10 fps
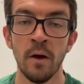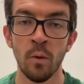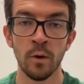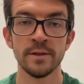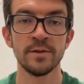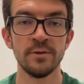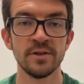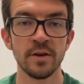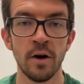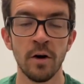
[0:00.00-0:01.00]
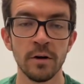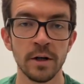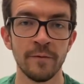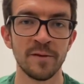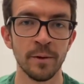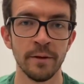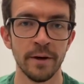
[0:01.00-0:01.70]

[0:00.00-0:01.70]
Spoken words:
Once students are comfortable